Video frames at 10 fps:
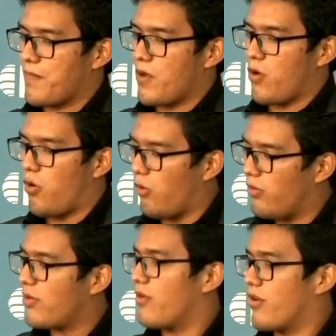
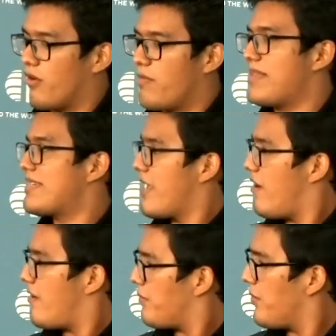hold our governments
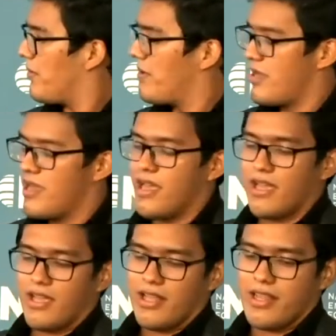accountable.
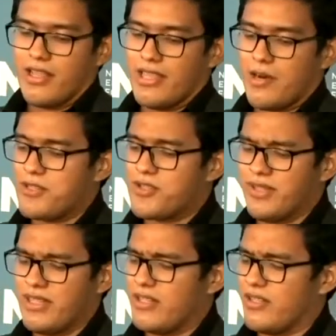And that was
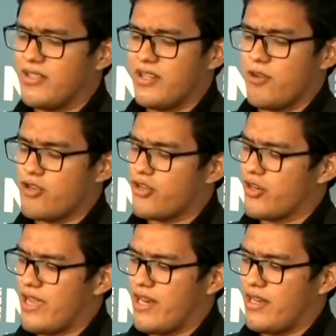really the notion
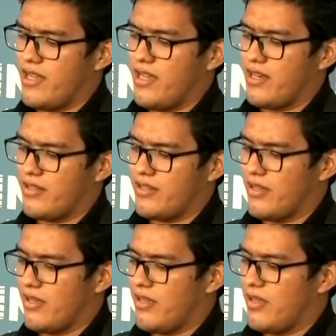
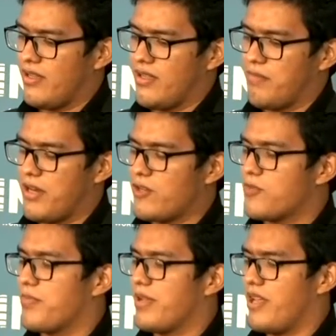that made us
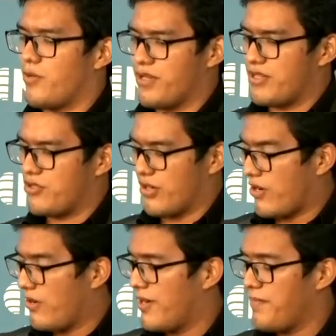begin with
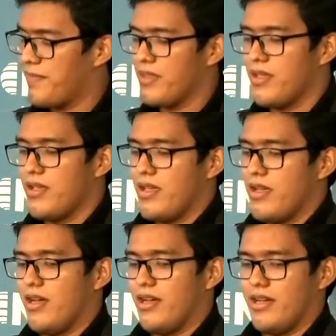Tracora.
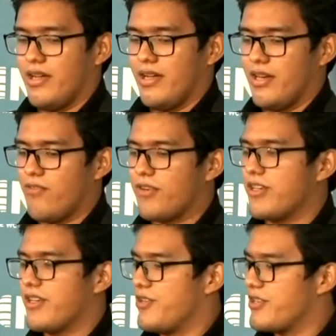And over
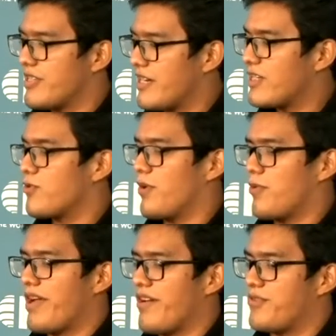the years, that is what
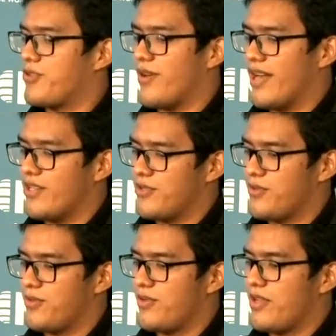we have tried
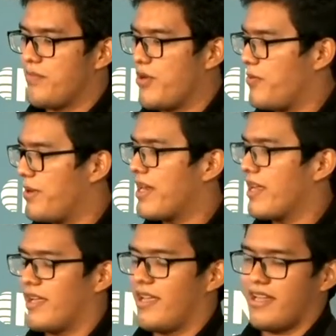to keep going.
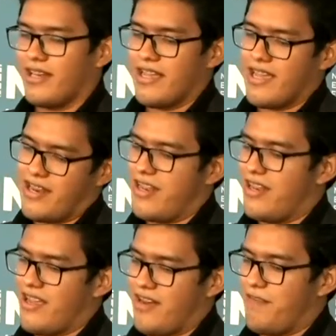Again,
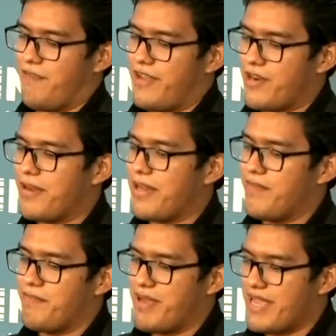that very
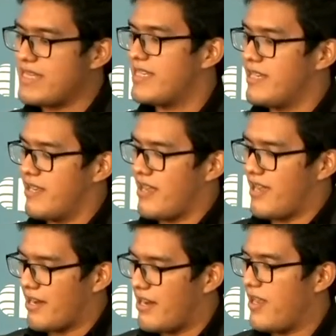basic
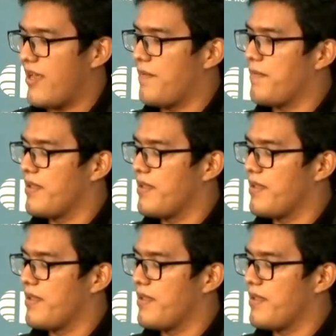idea